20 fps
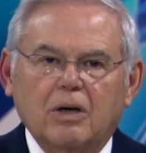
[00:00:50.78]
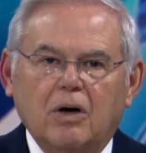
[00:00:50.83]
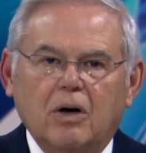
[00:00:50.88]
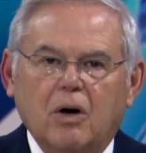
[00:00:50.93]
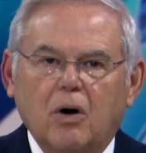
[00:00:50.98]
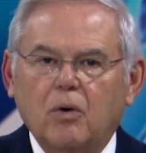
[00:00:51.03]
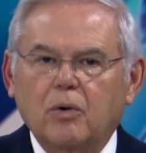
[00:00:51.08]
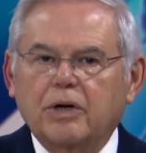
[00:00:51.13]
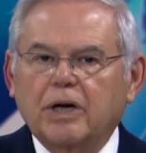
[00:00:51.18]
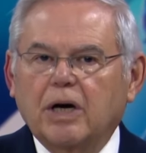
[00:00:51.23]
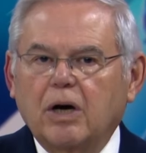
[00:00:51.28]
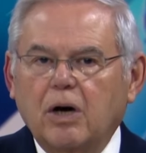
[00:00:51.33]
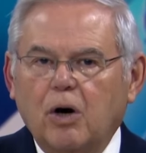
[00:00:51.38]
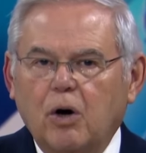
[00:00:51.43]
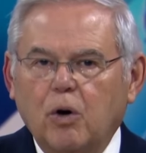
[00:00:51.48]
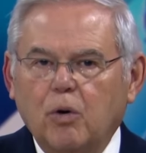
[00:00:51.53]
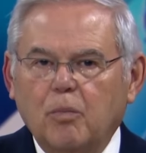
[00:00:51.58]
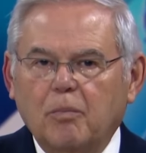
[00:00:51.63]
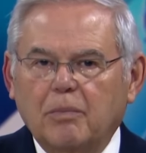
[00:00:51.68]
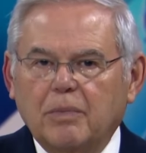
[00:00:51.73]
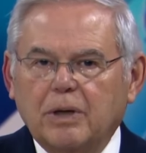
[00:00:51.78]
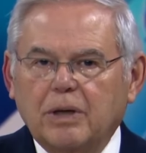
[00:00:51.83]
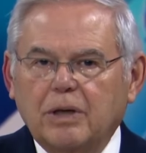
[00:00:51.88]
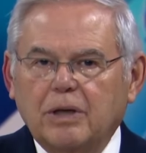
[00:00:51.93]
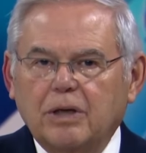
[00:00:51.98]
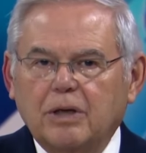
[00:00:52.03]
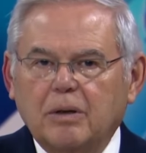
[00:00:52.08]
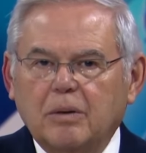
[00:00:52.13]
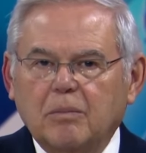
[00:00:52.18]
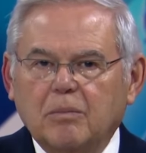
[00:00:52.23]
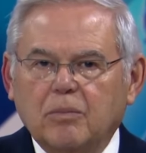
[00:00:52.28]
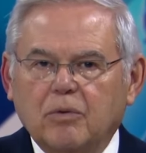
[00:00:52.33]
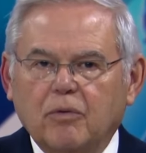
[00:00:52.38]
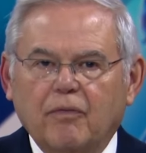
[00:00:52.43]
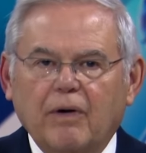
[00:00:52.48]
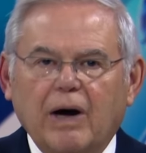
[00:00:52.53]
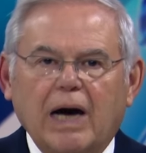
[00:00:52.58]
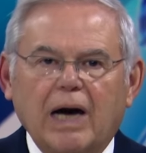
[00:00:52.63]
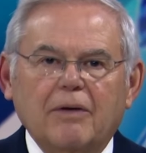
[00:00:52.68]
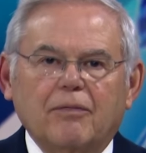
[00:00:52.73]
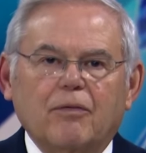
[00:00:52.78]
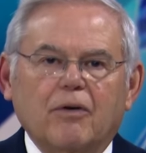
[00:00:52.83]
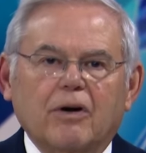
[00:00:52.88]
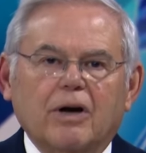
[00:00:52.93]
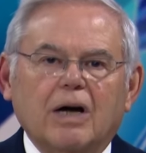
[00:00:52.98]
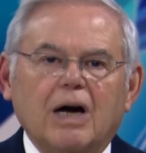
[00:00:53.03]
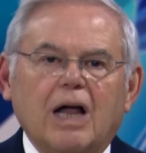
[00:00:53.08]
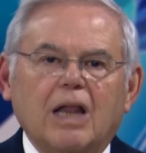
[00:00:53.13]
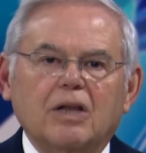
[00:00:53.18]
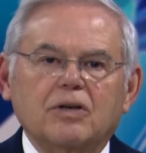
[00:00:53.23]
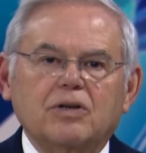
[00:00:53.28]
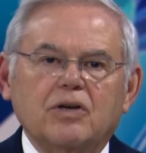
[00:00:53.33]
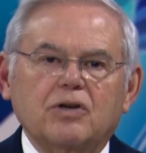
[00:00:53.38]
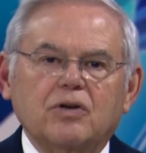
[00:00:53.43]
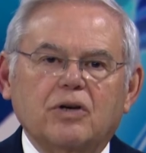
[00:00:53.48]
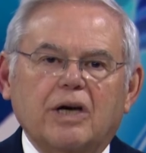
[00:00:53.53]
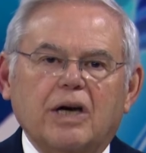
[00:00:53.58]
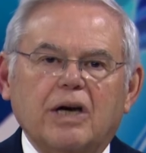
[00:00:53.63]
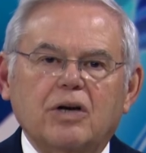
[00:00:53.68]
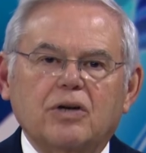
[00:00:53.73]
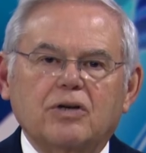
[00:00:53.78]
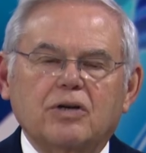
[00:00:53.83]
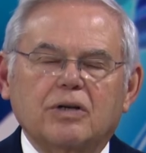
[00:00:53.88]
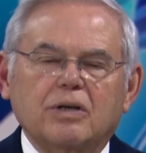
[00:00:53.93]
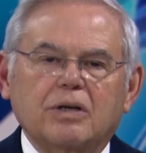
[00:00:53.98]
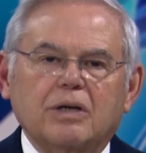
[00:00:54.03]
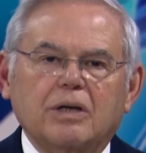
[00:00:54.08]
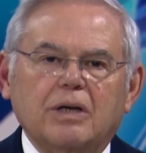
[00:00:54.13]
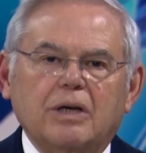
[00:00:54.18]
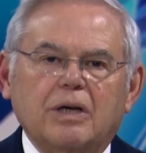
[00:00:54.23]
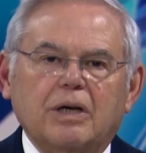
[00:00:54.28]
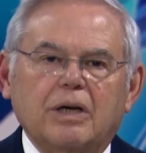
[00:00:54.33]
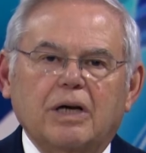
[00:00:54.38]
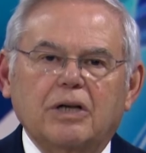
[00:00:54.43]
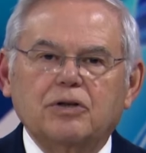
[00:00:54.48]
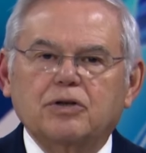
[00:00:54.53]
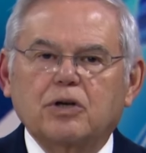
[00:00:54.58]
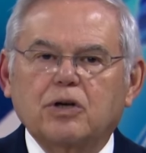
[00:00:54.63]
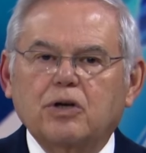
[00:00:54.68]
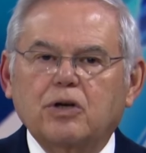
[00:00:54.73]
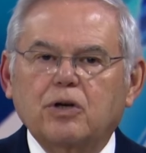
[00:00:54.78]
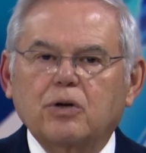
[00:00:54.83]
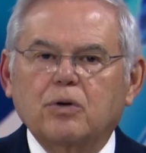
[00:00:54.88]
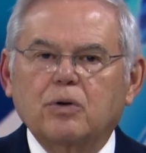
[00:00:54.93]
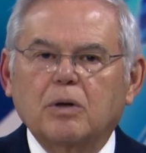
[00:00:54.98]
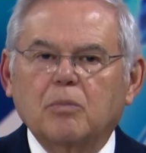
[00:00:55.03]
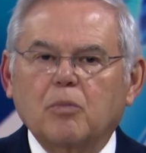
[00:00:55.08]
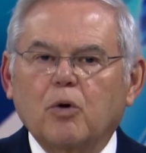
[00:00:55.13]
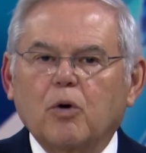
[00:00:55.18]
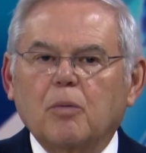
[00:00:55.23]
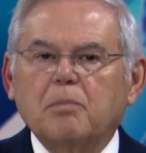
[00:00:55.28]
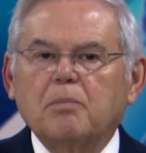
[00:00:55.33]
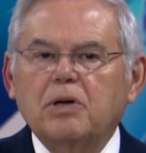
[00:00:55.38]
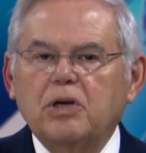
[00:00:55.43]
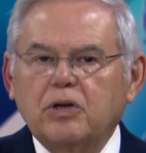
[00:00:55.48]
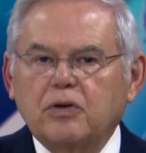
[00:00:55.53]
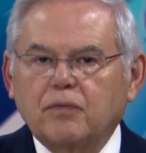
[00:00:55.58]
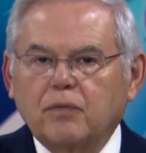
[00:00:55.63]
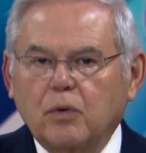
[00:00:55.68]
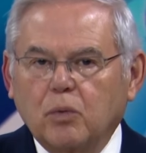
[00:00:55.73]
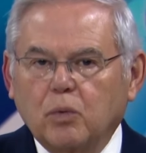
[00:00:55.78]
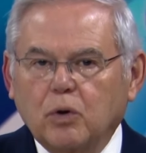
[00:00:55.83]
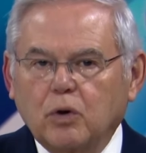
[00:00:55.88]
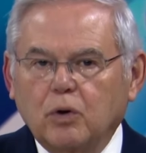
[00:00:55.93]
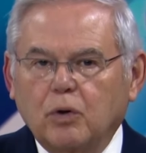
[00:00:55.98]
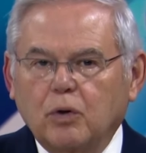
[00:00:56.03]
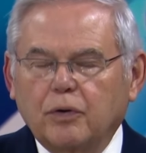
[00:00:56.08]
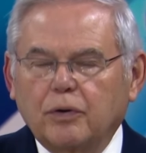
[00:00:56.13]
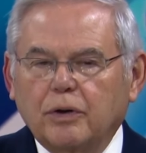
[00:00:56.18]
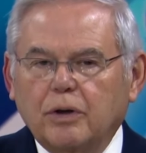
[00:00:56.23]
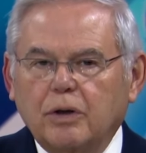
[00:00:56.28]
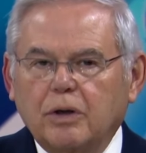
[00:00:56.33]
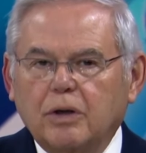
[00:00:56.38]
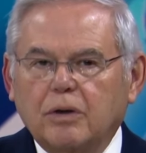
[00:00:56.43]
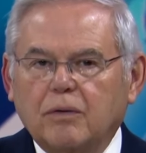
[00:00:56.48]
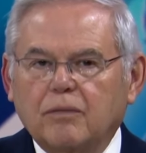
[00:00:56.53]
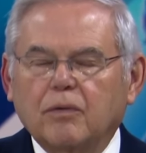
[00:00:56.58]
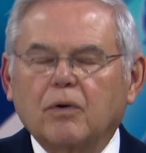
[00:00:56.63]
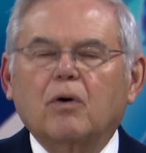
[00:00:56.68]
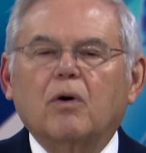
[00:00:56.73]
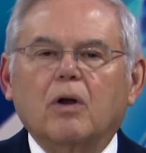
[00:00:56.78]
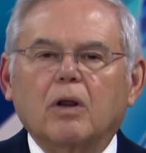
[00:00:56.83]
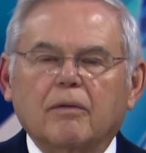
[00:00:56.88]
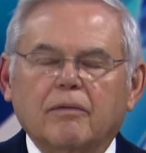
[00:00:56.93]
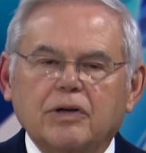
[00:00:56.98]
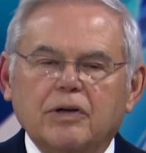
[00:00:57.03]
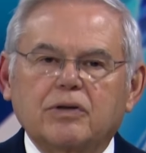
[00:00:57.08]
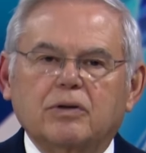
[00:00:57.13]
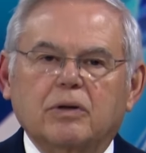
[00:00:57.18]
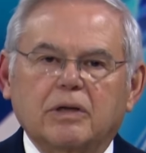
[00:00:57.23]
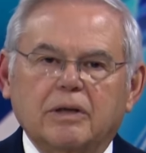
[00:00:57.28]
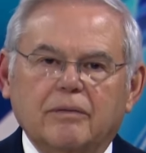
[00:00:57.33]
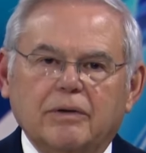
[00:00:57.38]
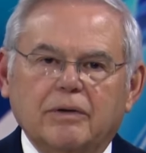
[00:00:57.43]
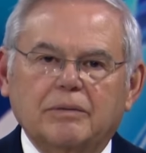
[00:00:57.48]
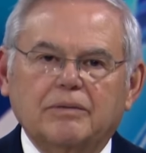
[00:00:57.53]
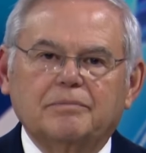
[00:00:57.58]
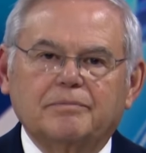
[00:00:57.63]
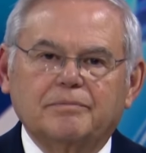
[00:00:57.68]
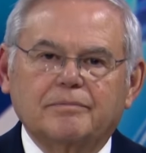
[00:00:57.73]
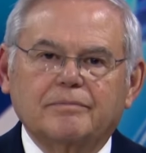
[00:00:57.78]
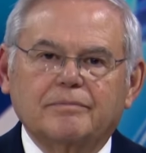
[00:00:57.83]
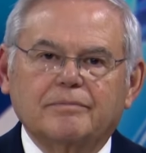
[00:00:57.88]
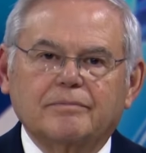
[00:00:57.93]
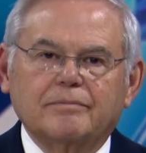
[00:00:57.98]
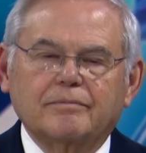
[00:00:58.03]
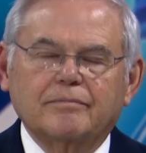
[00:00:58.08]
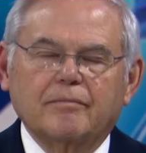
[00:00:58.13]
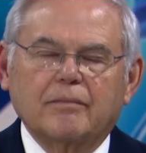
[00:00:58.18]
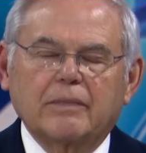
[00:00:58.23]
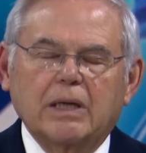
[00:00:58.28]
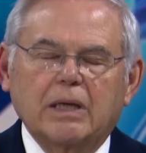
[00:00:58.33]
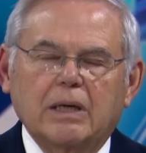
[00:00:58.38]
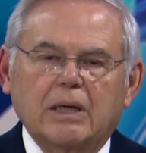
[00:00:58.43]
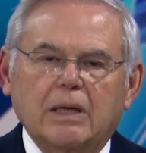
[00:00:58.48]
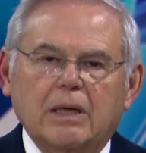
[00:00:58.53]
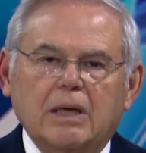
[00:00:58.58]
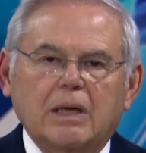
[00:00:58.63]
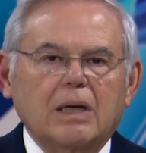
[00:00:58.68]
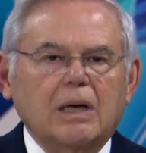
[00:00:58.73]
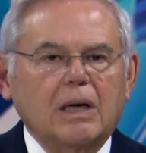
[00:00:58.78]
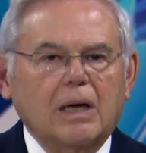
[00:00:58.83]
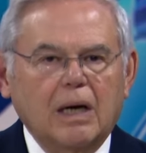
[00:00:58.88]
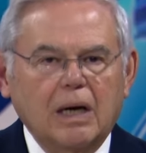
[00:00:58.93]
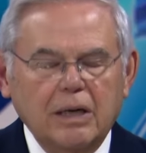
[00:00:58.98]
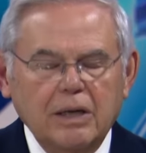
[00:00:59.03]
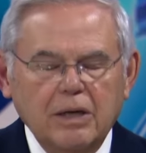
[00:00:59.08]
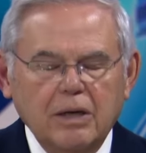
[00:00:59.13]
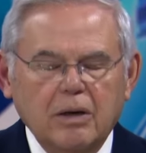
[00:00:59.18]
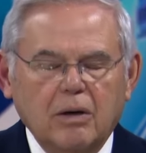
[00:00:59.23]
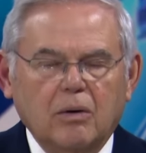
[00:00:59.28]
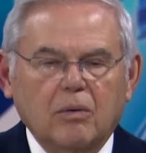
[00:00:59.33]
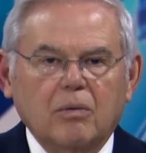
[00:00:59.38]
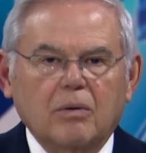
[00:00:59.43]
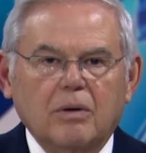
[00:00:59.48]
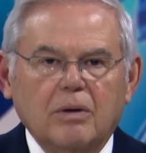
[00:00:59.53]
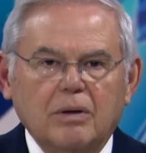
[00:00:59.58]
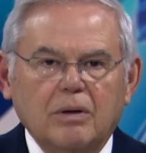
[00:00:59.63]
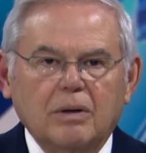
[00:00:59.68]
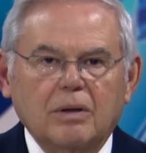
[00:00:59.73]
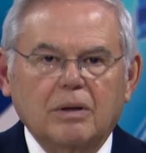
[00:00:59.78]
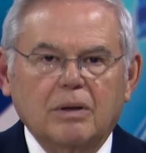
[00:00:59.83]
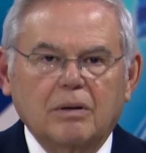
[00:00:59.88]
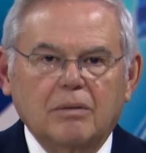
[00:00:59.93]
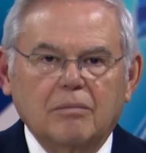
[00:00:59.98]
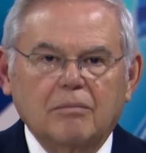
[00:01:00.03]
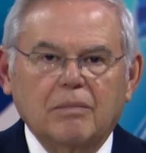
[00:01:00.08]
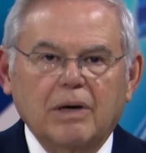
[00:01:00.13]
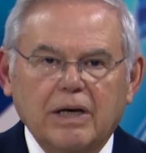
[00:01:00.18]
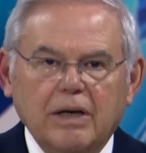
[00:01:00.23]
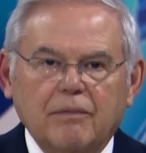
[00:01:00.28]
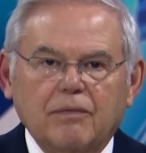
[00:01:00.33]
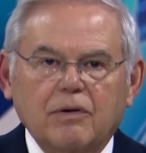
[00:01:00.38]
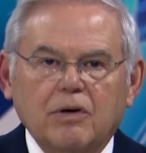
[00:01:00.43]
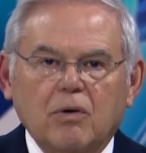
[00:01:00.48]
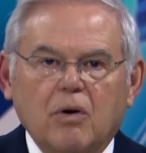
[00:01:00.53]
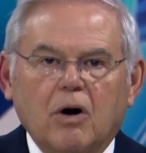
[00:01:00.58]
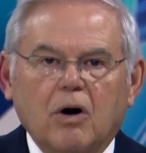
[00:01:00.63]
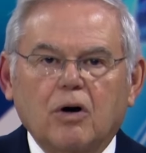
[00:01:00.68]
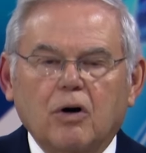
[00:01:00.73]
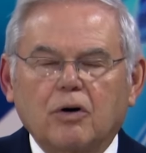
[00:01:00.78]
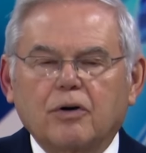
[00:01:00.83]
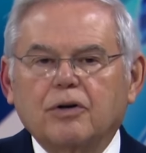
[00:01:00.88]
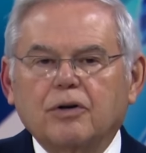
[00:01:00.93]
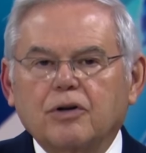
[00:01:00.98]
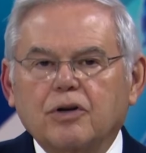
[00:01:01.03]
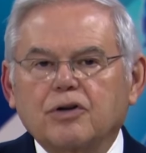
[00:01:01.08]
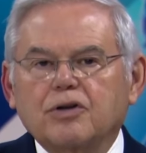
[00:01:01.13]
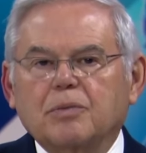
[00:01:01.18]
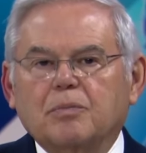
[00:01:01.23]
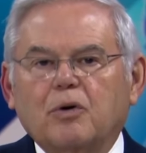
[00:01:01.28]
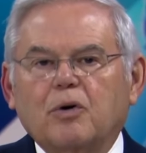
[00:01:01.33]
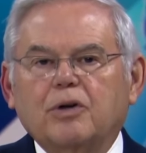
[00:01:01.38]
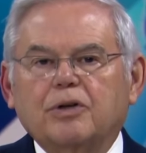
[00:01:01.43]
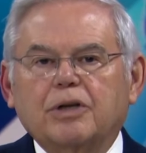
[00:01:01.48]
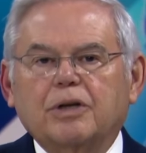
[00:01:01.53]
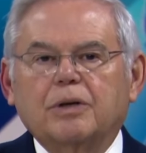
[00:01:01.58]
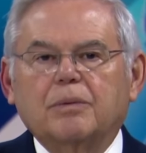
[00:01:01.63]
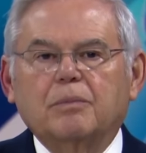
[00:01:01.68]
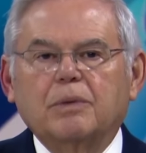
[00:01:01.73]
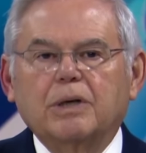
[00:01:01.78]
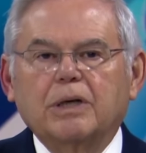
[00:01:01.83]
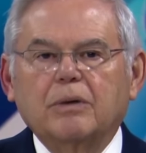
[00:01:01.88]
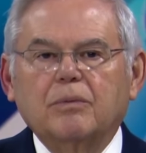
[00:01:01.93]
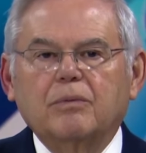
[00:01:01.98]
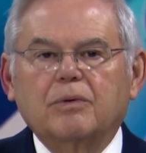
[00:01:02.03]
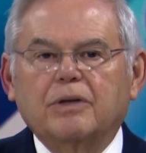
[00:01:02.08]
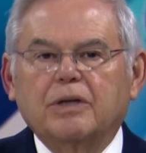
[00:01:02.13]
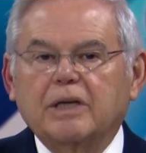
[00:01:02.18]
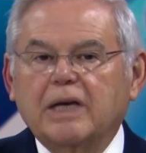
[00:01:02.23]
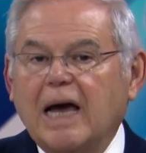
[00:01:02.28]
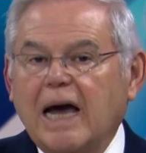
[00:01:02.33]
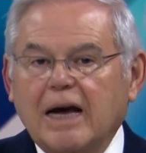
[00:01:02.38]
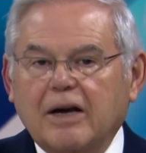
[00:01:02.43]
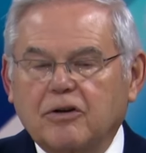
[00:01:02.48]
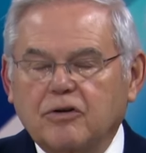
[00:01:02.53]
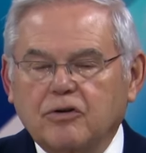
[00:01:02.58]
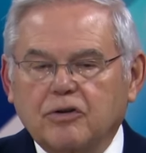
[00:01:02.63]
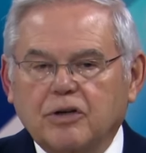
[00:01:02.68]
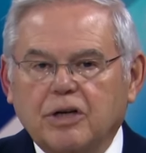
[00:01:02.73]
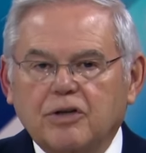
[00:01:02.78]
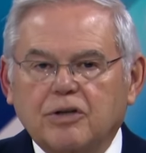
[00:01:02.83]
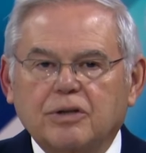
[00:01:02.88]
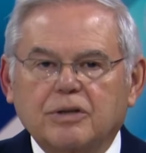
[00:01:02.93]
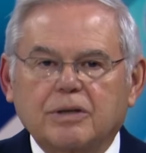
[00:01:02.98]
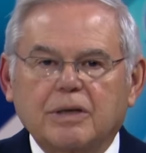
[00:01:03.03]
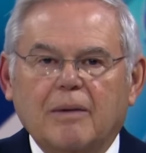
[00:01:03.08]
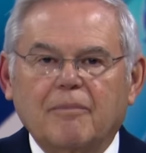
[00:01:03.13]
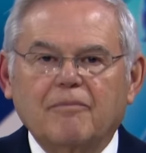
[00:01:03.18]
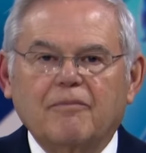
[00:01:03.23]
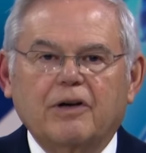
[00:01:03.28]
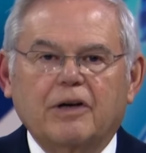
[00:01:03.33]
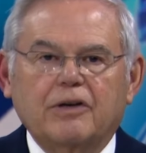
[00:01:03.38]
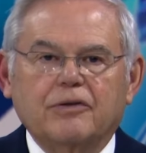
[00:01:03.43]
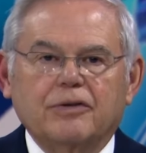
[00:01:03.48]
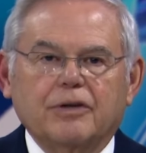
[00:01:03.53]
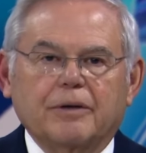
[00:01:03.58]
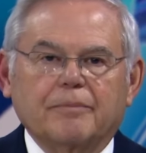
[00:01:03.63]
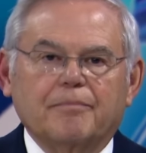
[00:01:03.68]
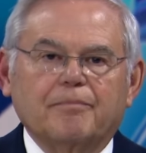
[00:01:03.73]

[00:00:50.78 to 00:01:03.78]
owning a home, provide for a college education, and secure a more peaceful world for all of us to live in. I know Many of you are hurt and disappointed in me with the accusations I'm facing.